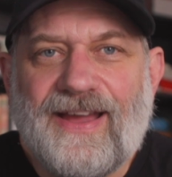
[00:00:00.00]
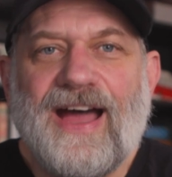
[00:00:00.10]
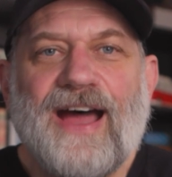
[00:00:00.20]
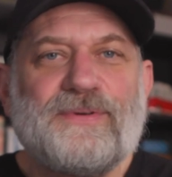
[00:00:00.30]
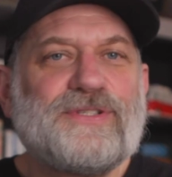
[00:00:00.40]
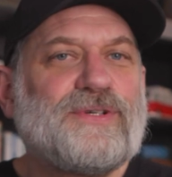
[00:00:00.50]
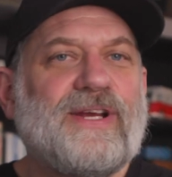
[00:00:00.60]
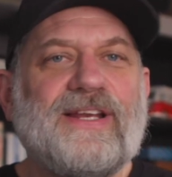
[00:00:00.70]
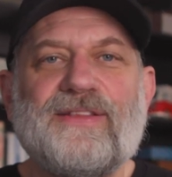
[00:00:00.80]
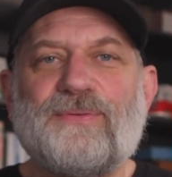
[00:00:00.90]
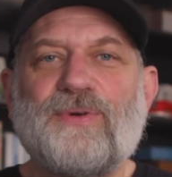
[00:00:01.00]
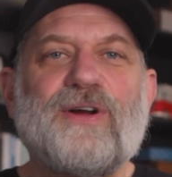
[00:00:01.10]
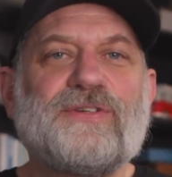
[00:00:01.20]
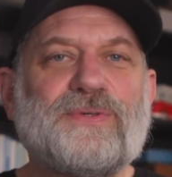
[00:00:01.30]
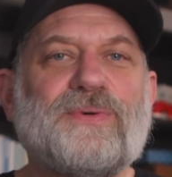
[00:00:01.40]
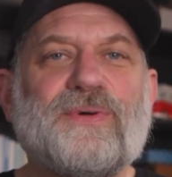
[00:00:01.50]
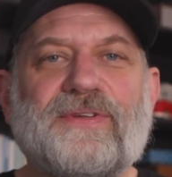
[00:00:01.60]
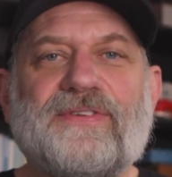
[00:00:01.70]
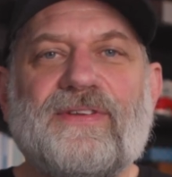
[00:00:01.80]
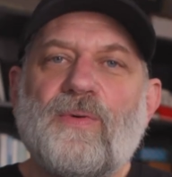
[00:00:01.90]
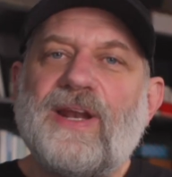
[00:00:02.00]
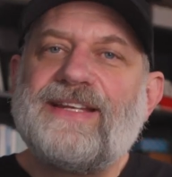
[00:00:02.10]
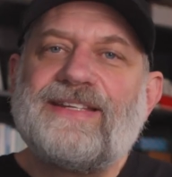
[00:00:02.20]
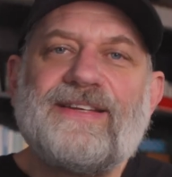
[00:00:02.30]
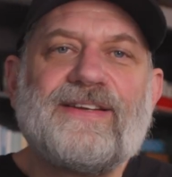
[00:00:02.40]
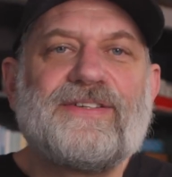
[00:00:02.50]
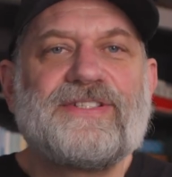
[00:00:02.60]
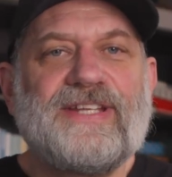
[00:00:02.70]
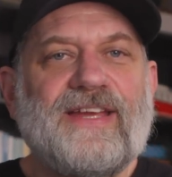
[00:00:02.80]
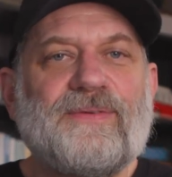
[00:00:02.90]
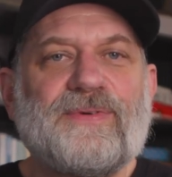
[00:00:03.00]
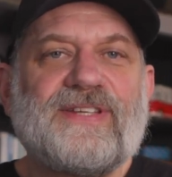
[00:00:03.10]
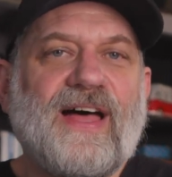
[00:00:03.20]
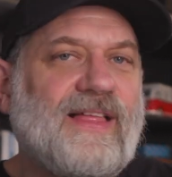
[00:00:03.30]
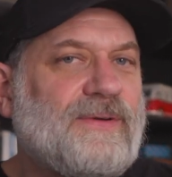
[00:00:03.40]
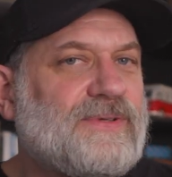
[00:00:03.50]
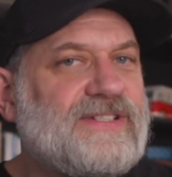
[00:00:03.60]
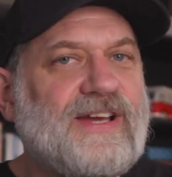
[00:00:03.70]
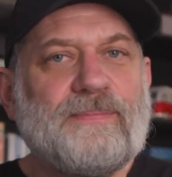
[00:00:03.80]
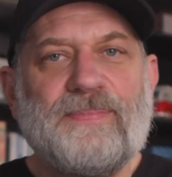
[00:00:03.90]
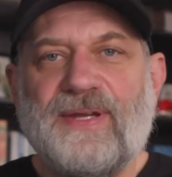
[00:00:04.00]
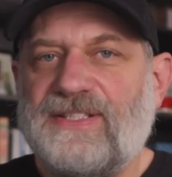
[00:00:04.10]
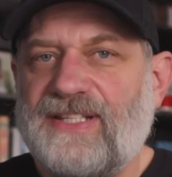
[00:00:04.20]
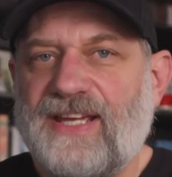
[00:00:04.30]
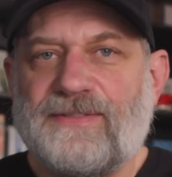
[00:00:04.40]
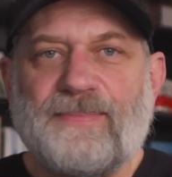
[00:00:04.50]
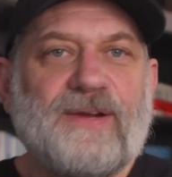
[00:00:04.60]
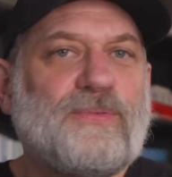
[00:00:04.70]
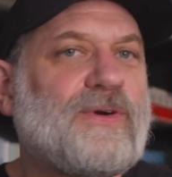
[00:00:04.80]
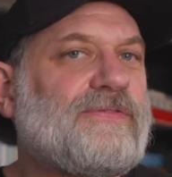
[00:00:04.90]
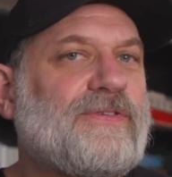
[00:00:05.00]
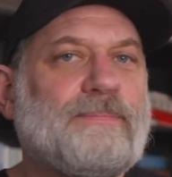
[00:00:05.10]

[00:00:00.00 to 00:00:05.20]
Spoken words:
I was creating the wrong tools. What I didn't understand was Hollywood-style pitch decks might work for